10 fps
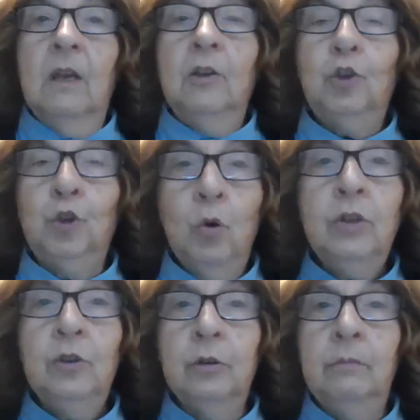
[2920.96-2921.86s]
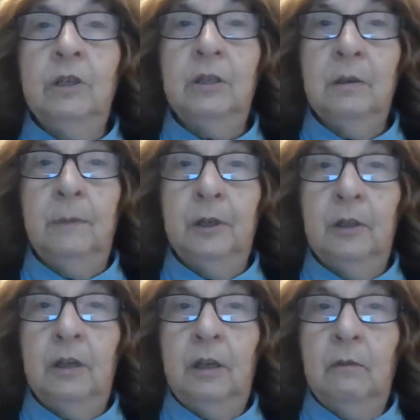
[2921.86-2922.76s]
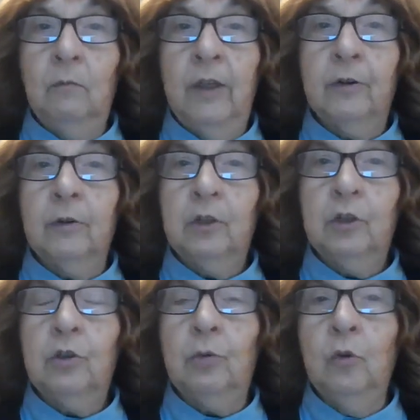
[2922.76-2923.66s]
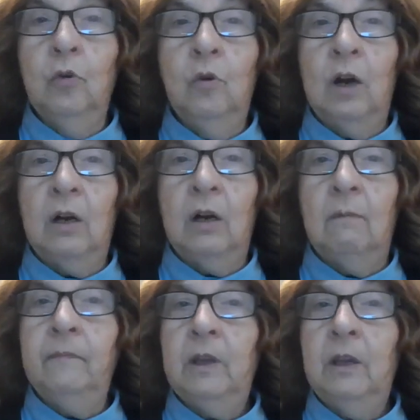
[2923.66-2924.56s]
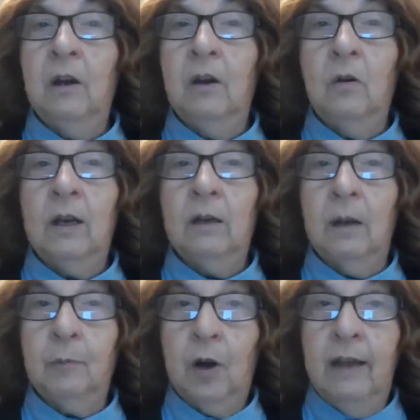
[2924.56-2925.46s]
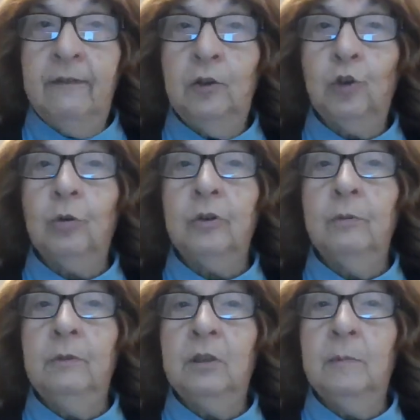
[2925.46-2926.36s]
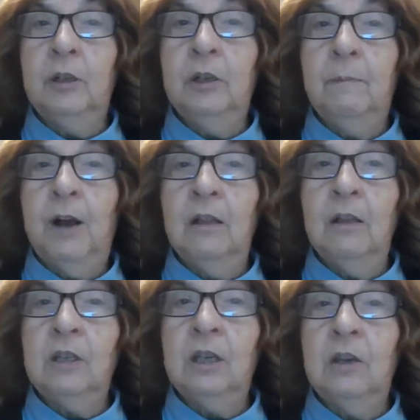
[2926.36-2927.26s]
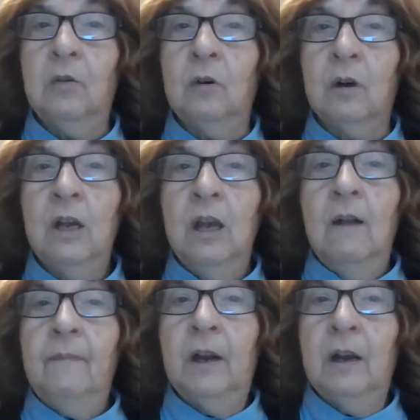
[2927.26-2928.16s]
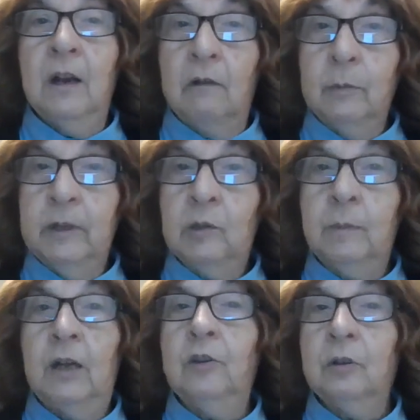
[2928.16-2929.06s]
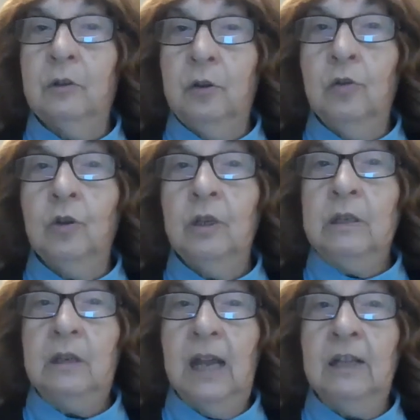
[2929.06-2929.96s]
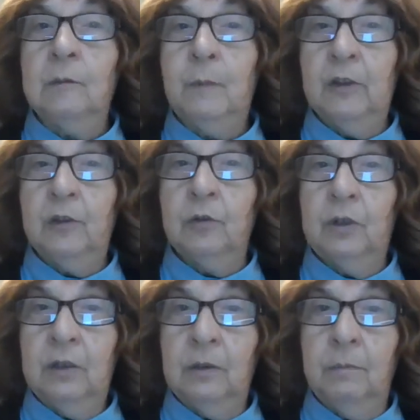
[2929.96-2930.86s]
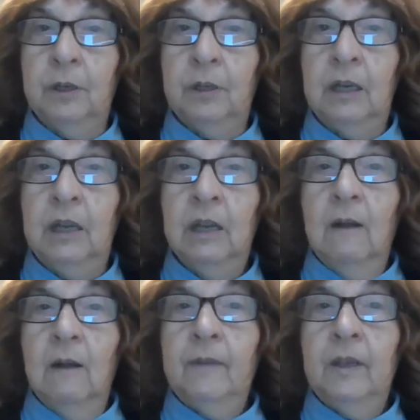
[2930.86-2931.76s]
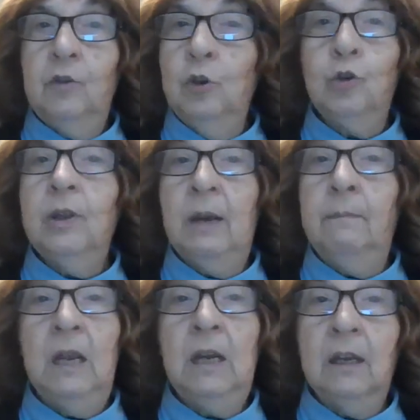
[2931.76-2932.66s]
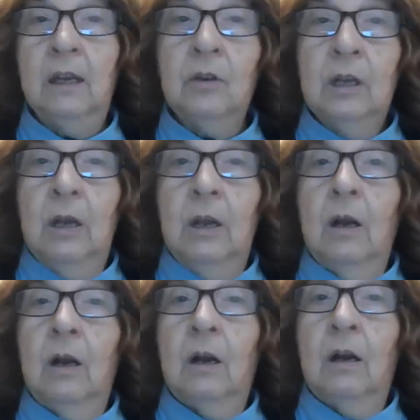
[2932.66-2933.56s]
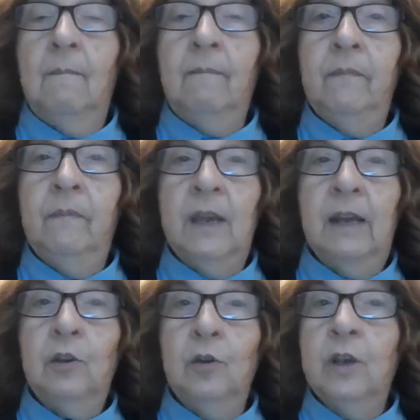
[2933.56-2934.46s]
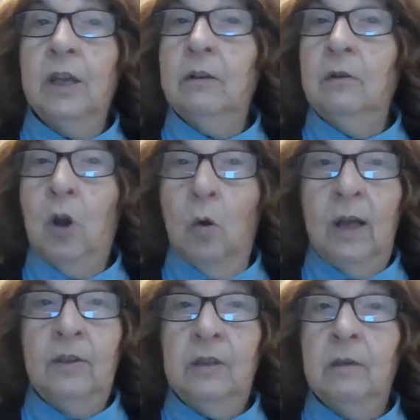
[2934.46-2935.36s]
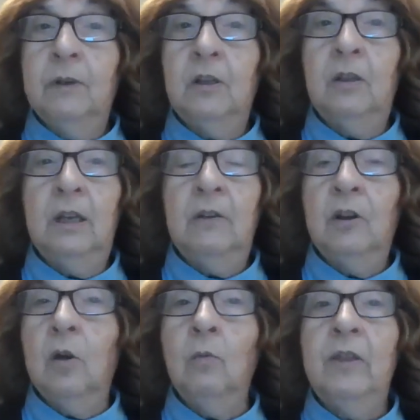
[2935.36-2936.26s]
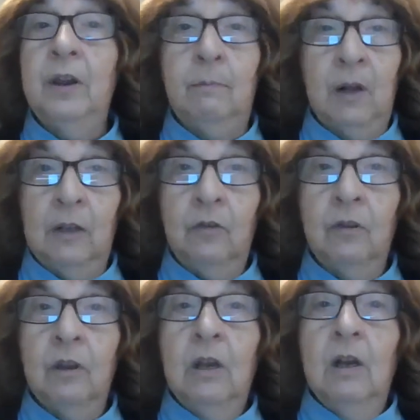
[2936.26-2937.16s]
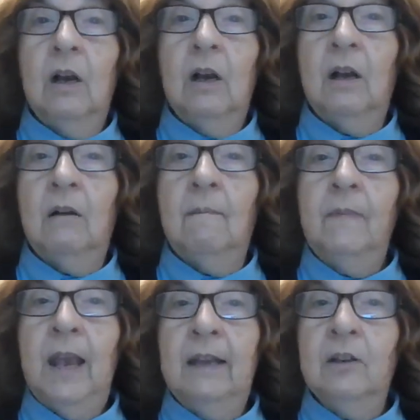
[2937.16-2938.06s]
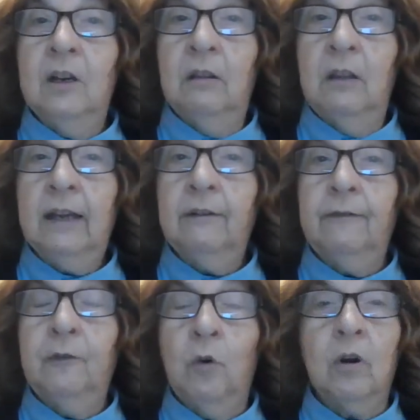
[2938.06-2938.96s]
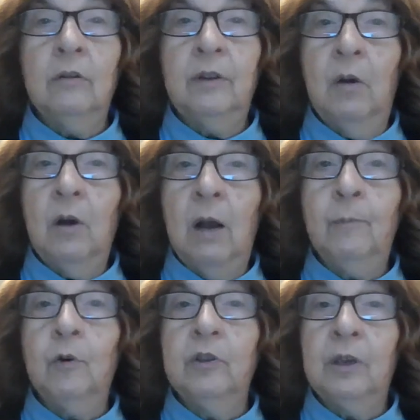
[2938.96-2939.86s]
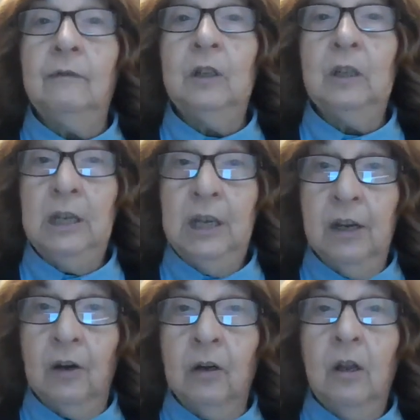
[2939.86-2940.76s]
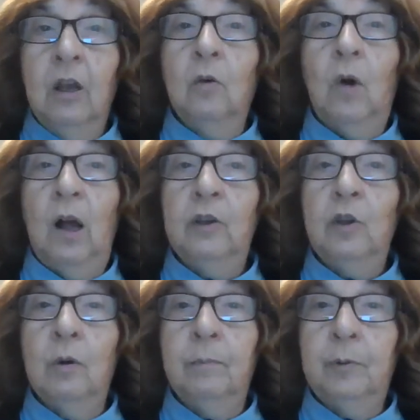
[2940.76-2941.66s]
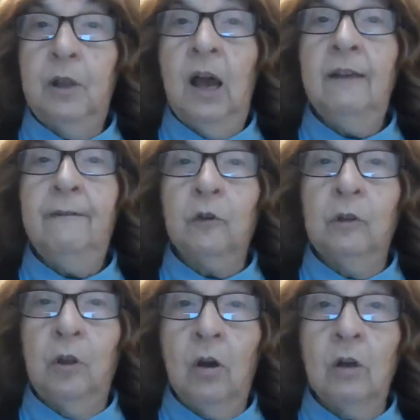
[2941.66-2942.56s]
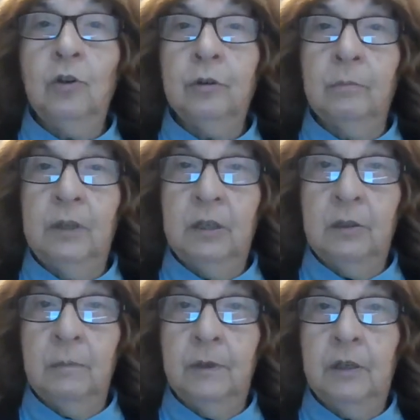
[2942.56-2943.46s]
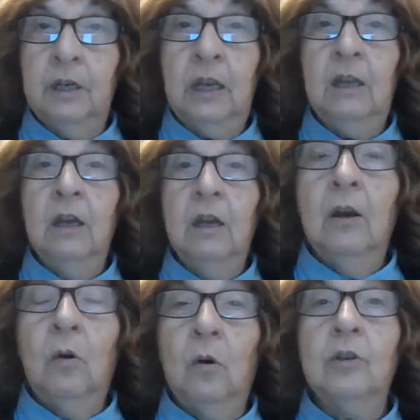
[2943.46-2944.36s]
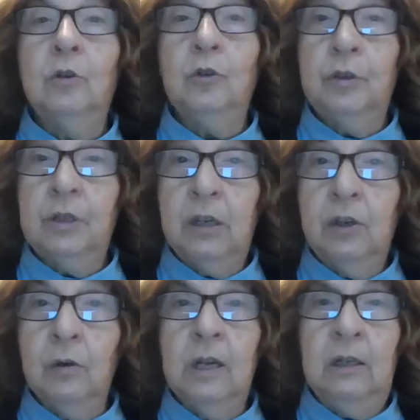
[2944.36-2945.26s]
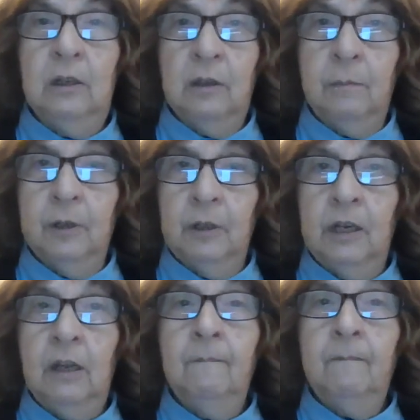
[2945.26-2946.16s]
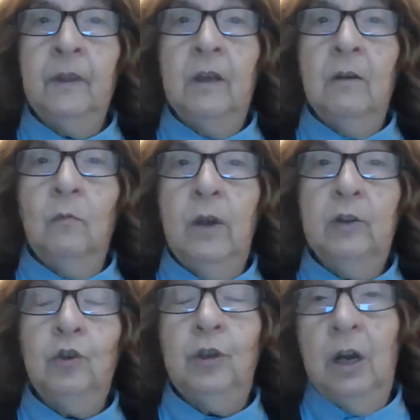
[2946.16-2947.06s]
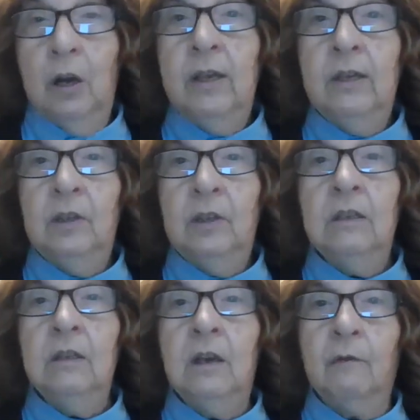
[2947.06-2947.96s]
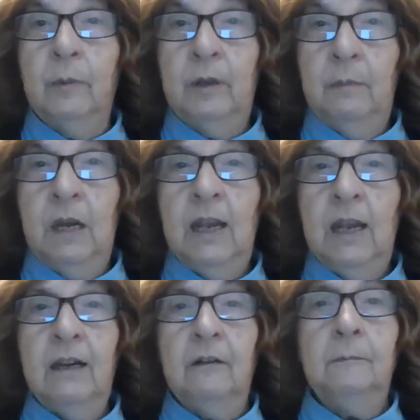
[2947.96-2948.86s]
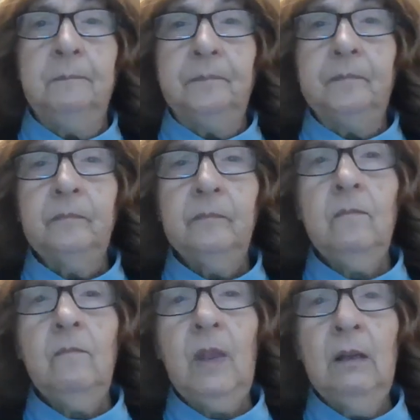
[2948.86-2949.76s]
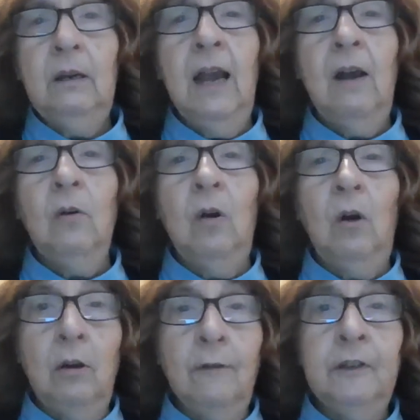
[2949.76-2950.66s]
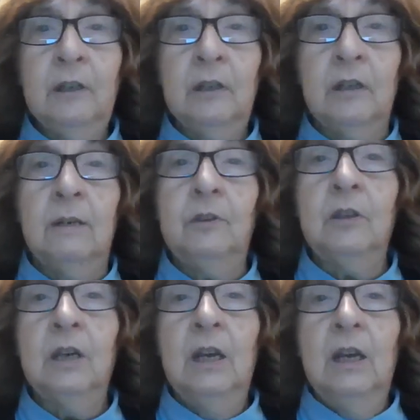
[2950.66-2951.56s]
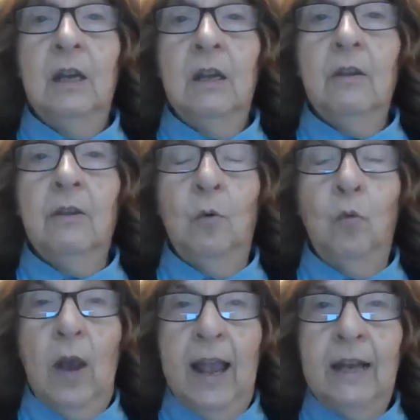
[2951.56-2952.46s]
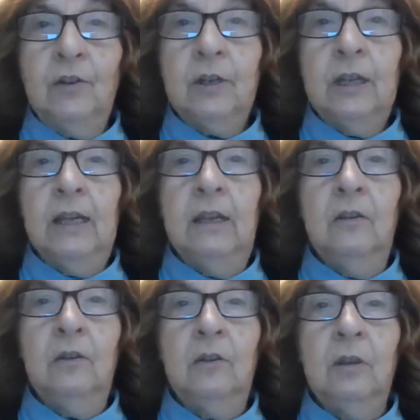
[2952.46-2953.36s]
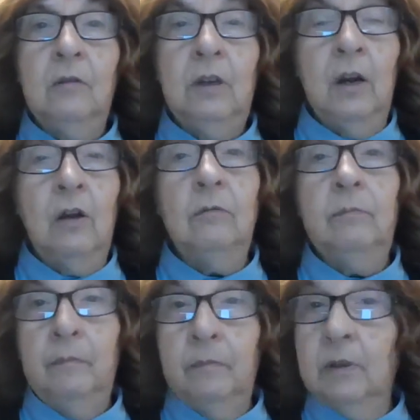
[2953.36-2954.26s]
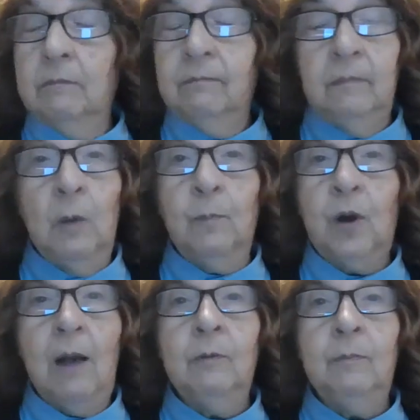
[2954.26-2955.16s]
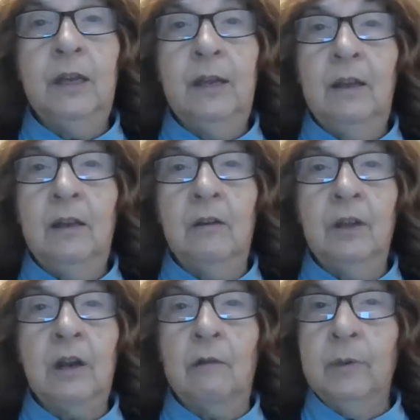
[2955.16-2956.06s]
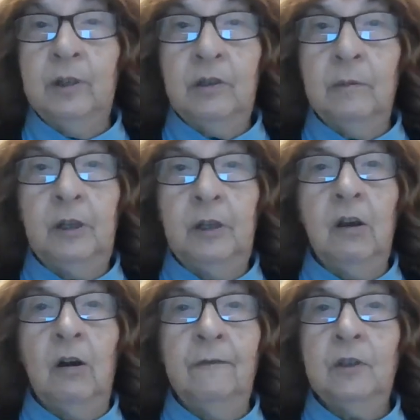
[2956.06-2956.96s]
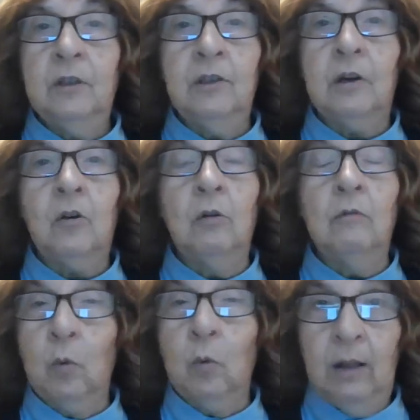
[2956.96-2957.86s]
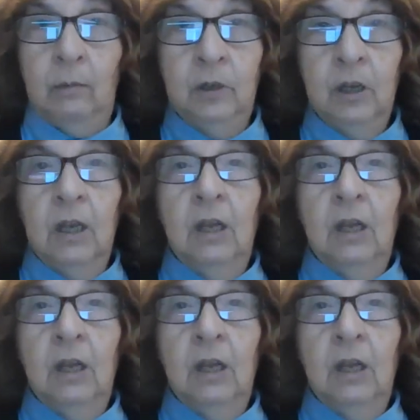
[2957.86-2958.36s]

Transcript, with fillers: short-term disability, whether it's through um, you know a, a private short-term disability policy or a government-sponsored, usually state-sponsored disability, is usually immediate. Um, that you can go on disability, you know, within a month um, and collect for you know upwards of a year while you apply for long-term disability or social security disability which you know is is government mediated now oftentimes the wait is you know you know probably you know the government disability offices are overwhelmed